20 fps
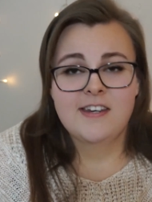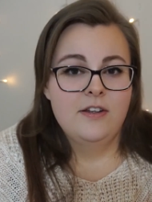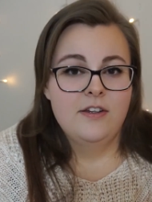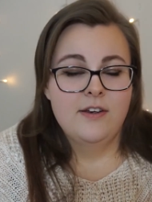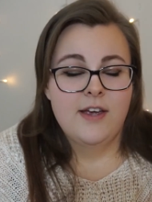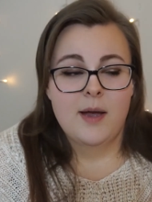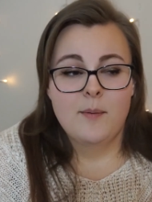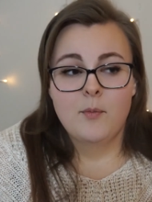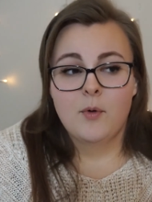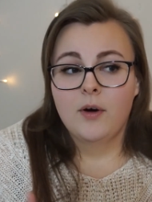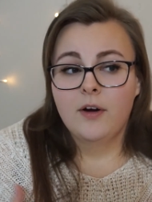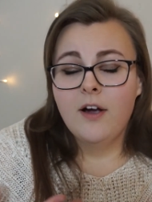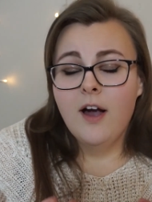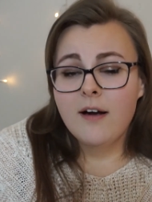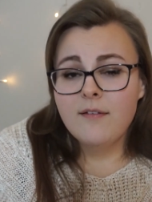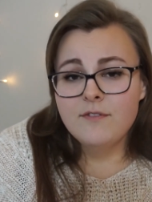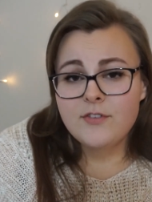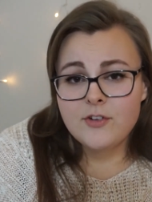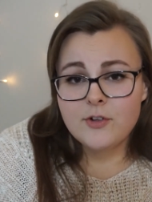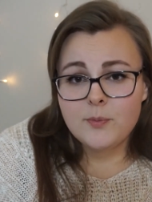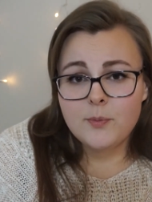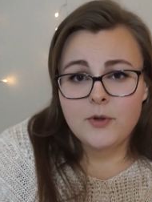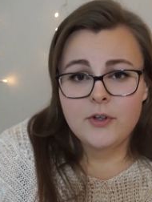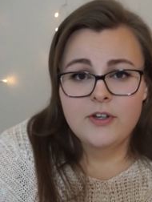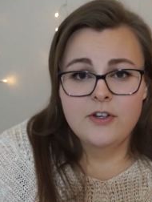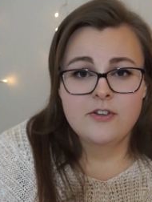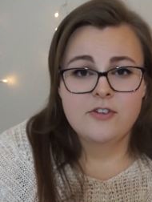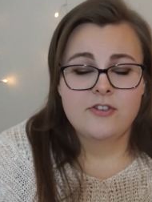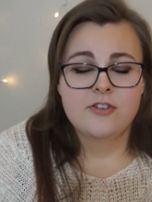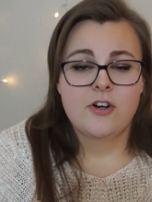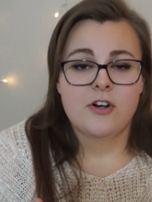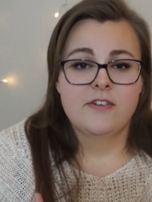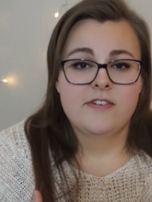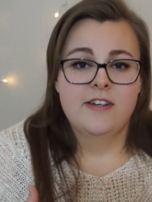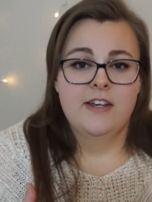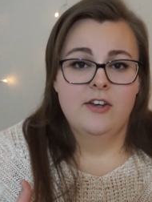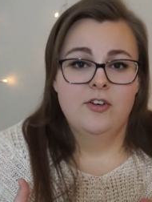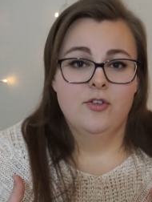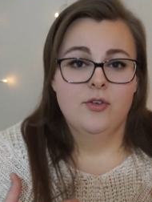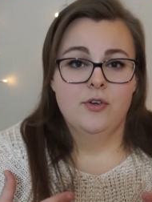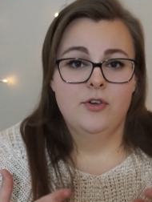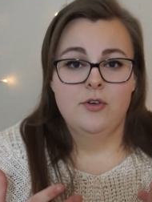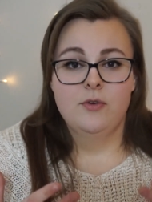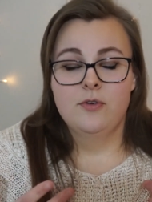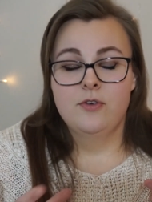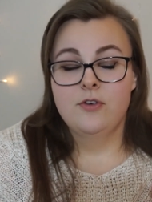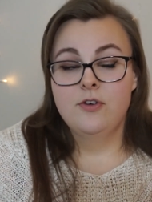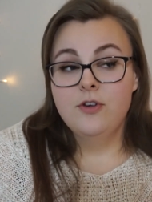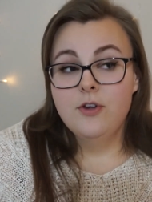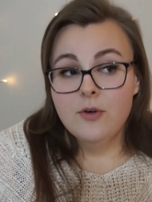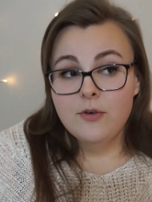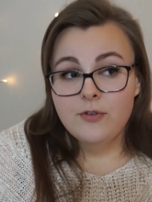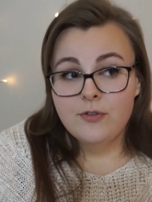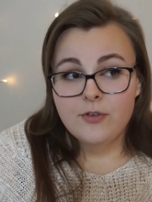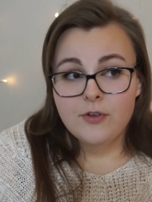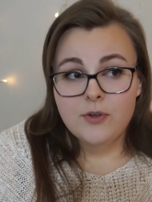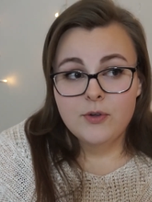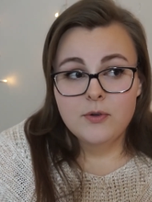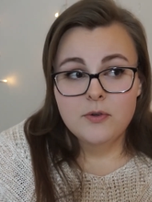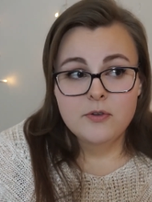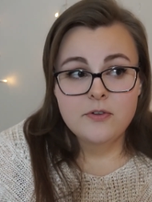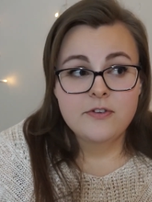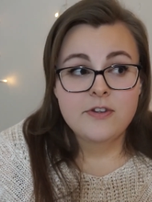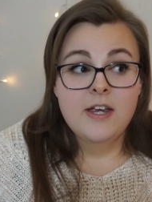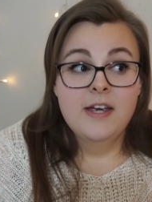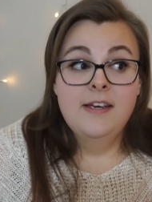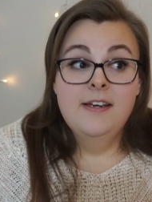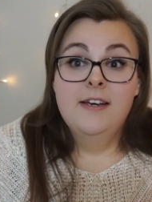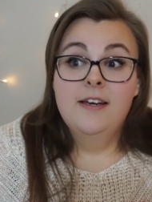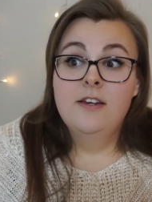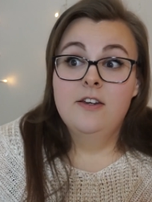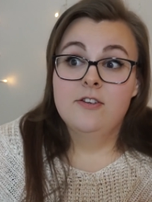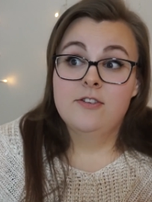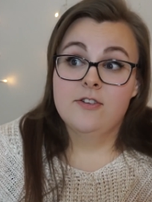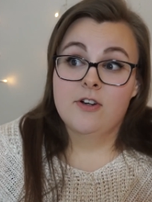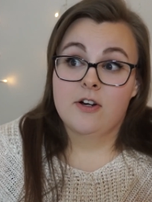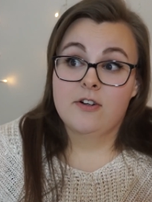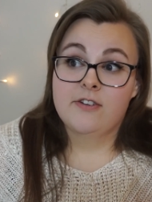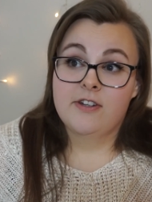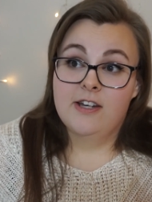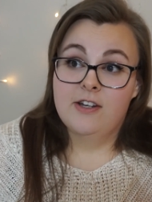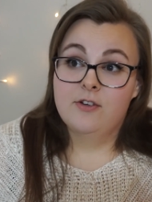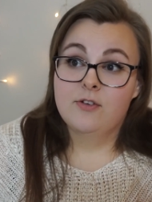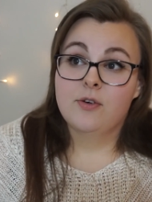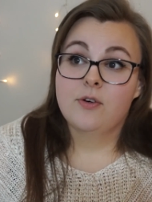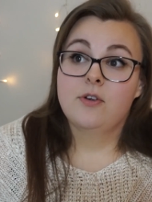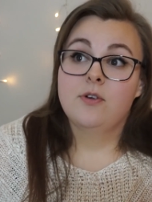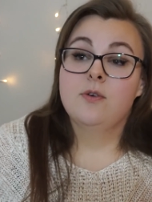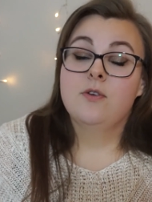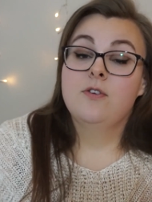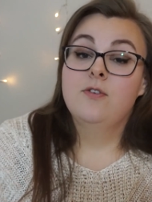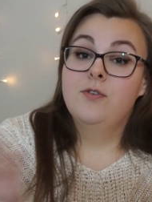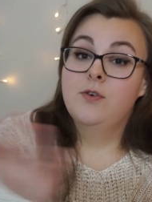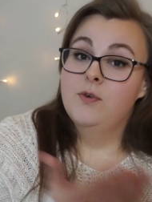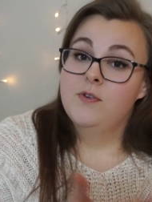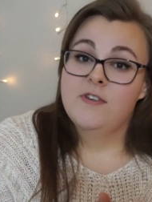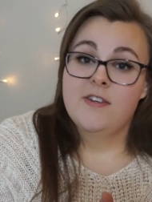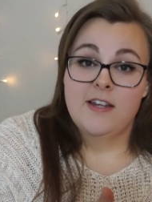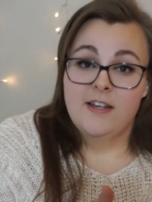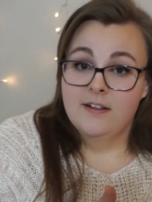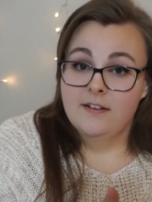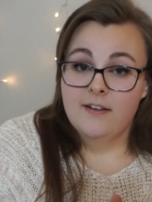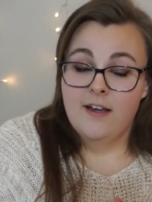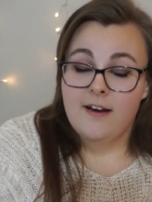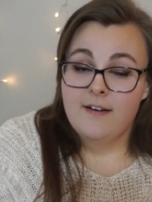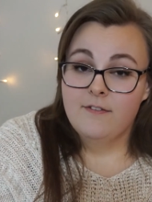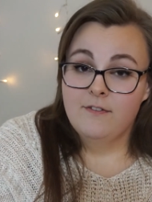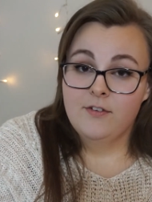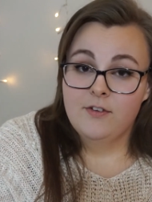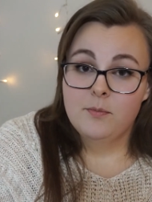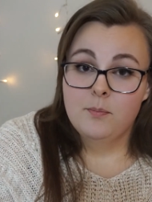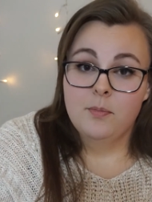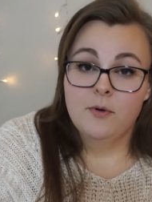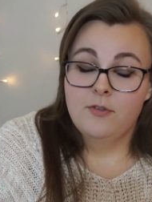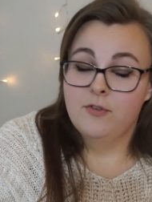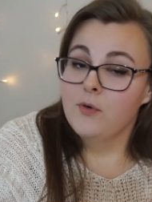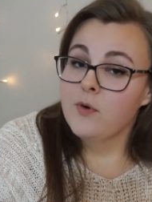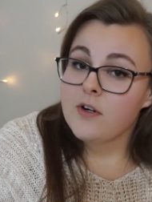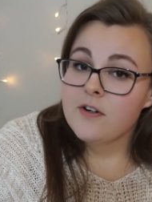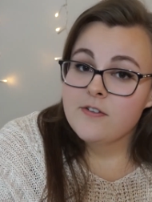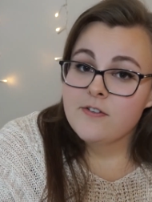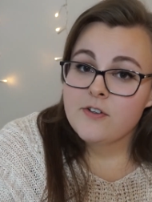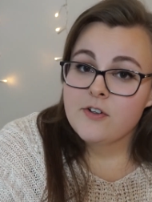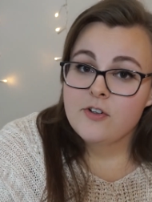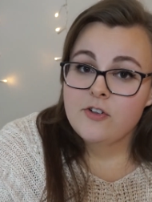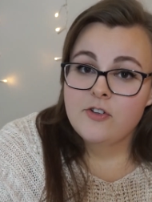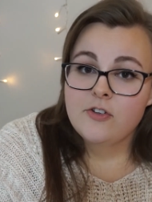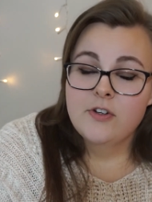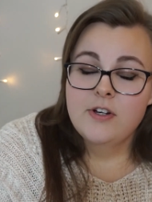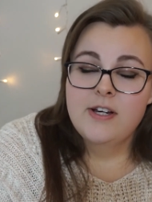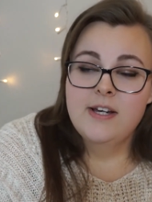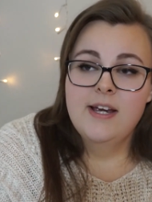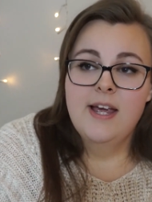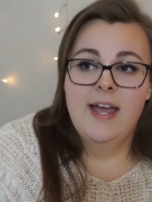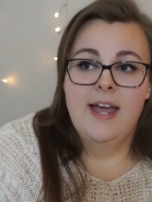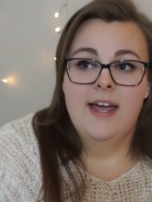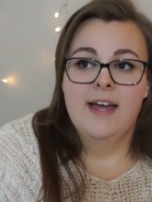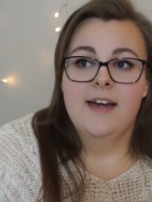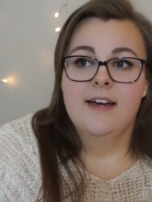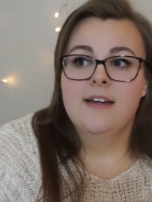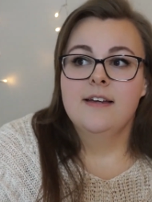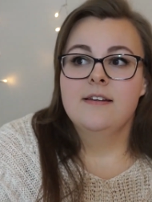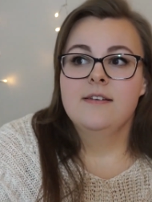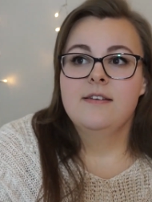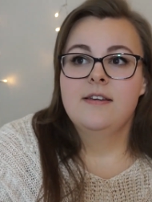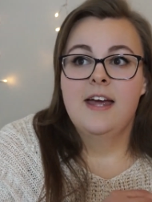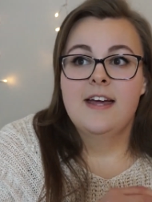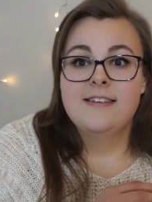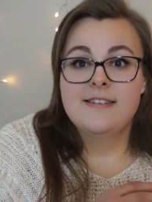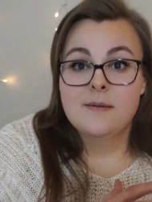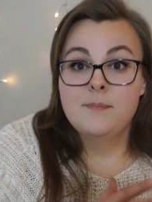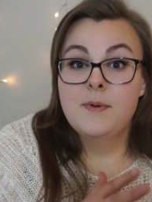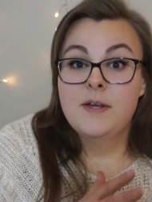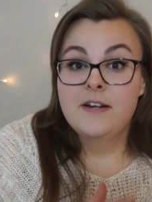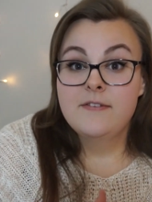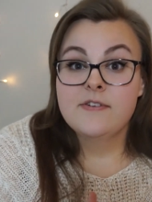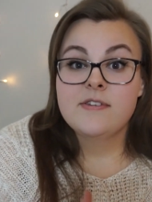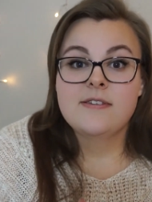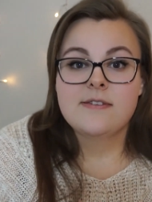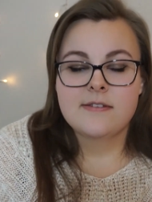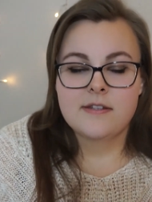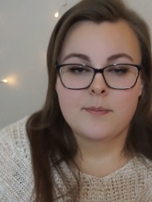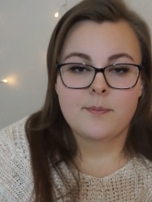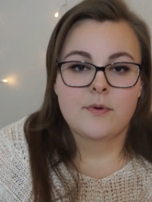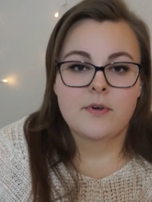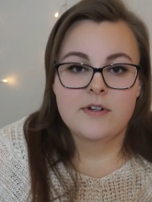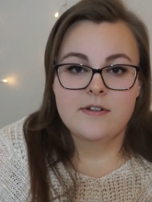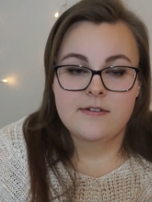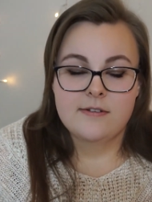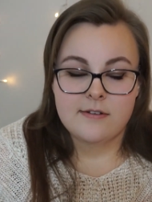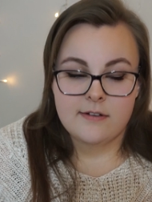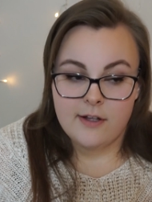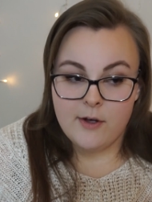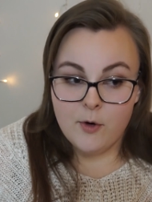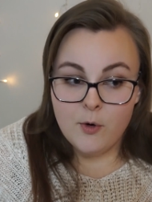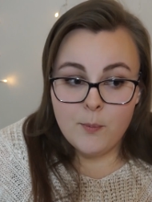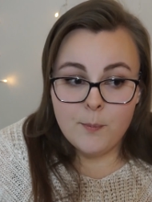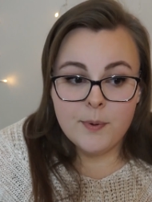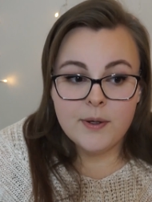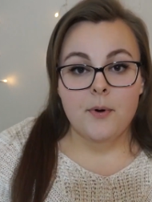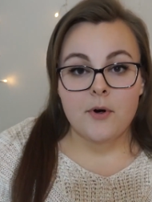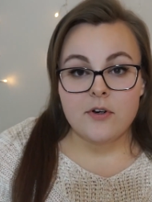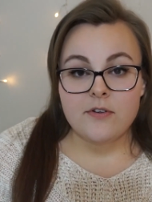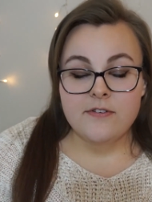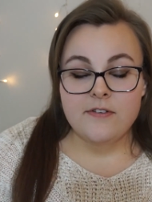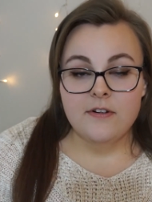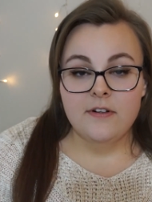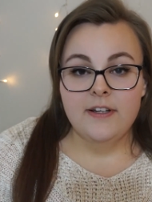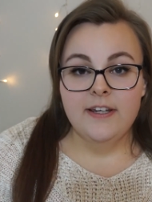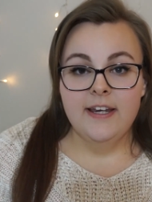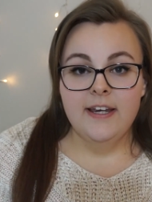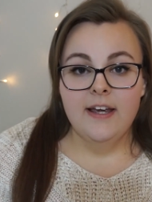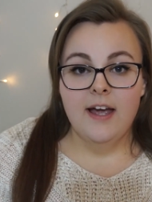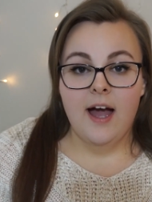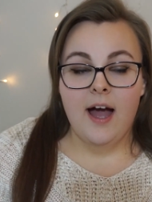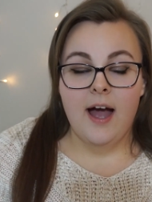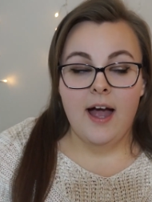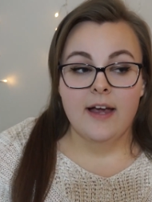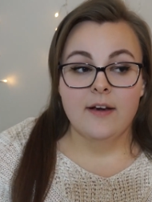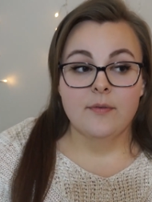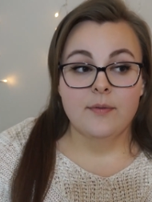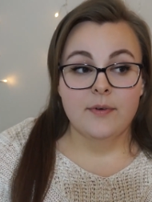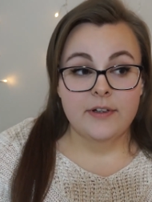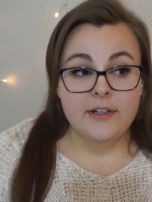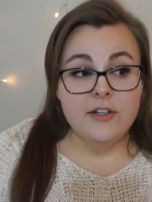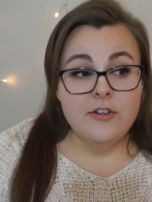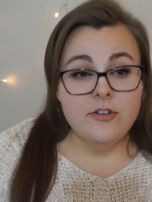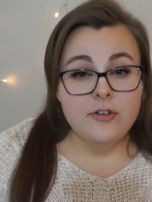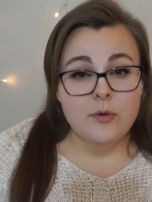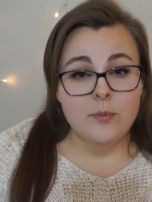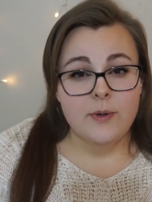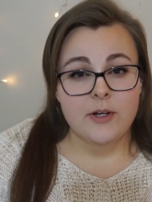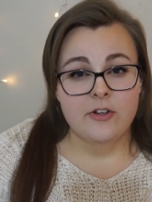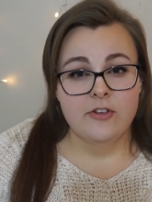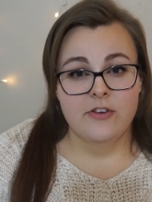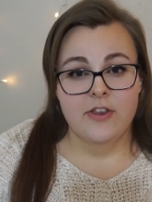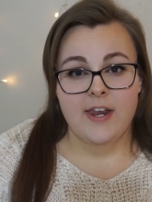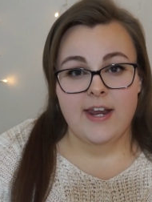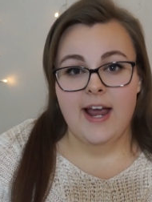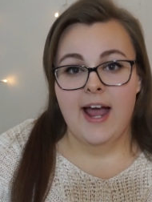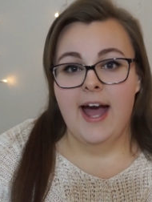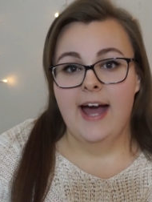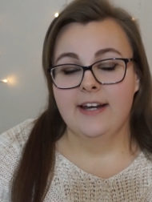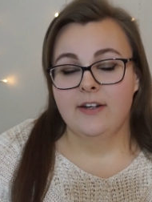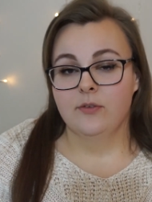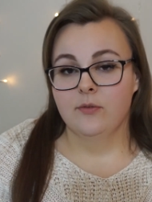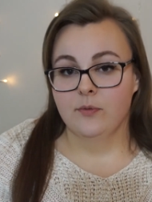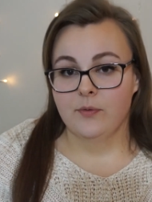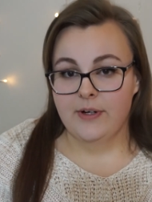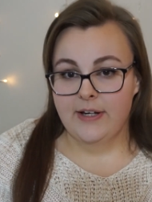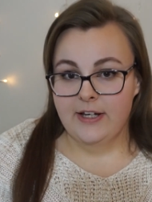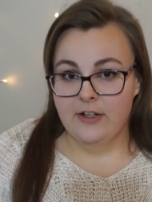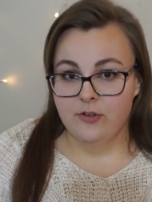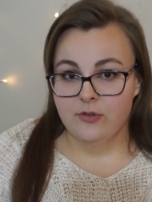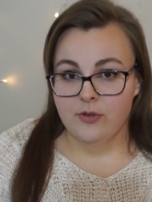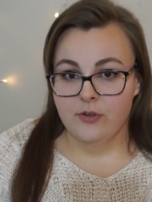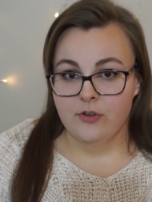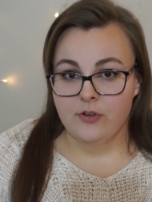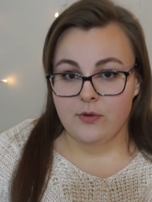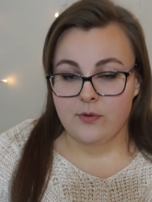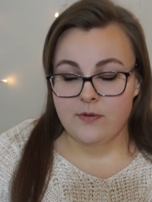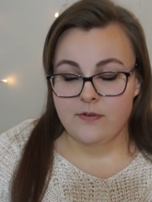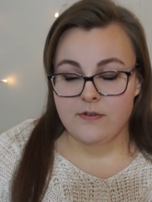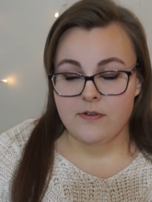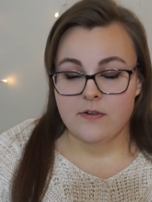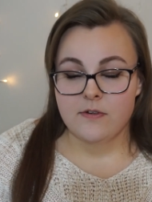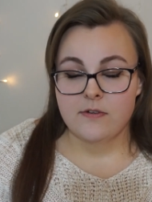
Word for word: You get more comfortable, you start to introduce new foods, you start to introduce foods that you loved before surgery, and it's a bit of a slippery slope. Personally, I really do wish that I hadn't reintroduced